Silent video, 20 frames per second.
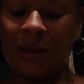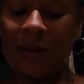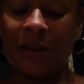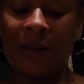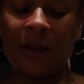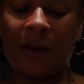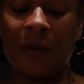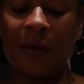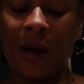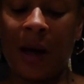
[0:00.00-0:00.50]

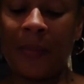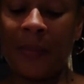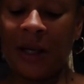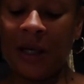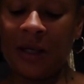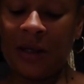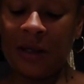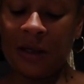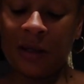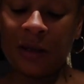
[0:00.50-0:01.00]
So I
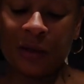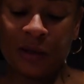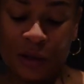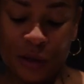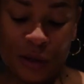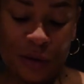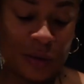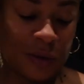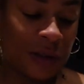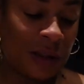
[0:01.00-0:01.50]
mean a
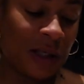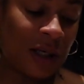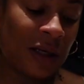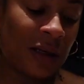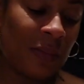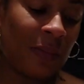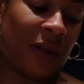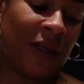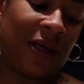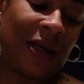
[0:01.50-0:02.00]
little
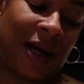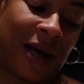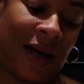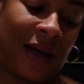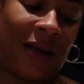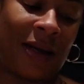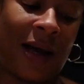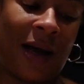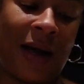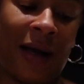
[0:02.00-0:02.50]
stem, but
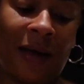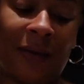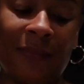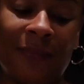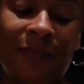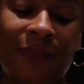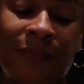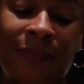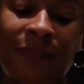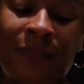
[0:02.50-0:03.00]
not like,
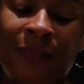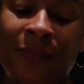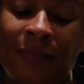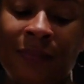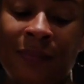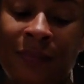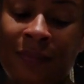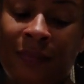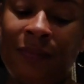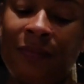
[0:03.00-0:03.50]

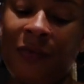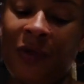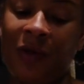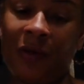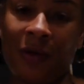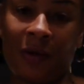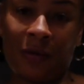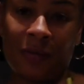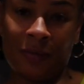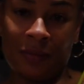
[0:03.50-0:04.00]
you
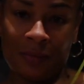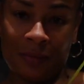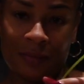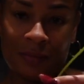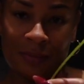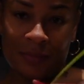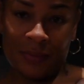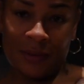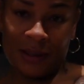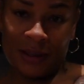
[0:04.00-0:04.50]
know,
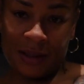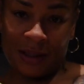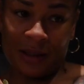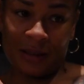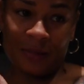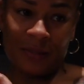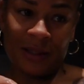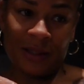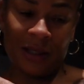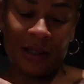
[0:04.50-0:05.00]
stem.